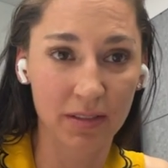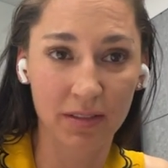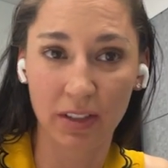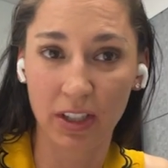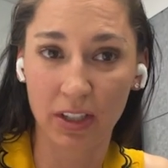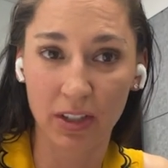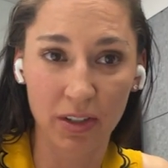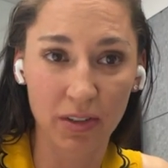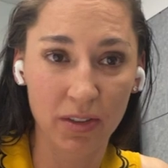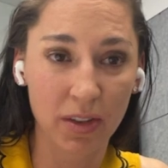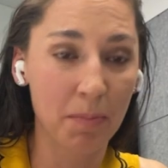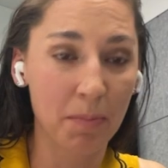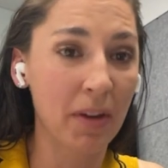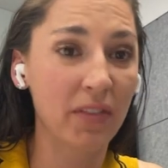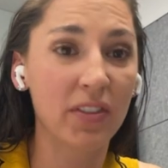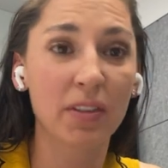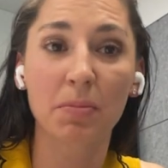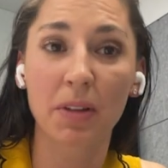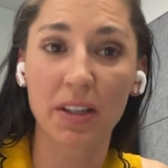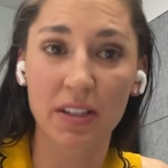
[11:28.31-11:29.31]
you know, the
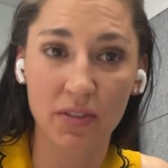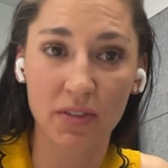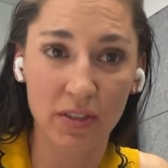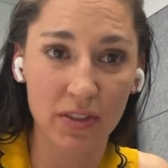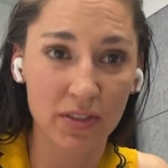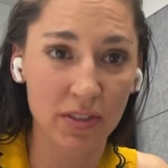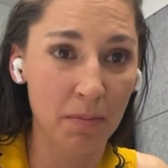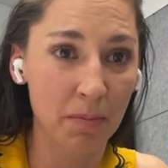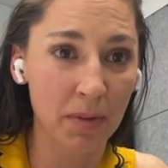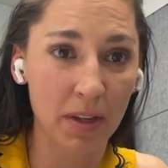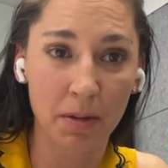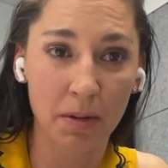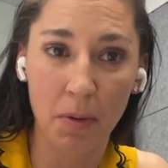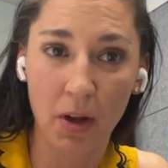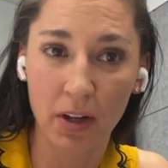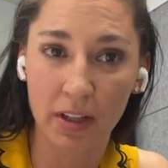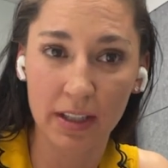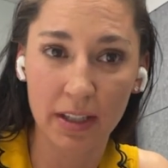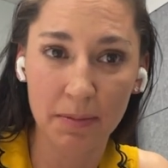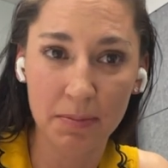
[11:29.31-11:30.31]
perfect oh, place for a zombie
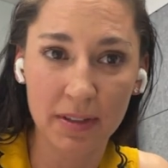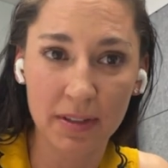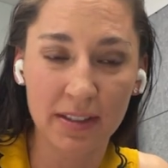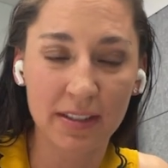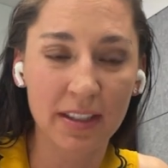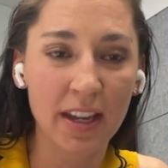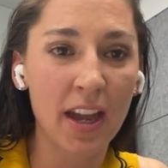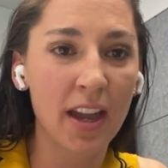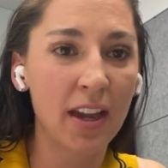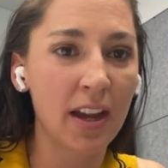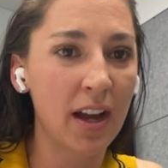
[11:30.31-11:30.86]
apocalypse.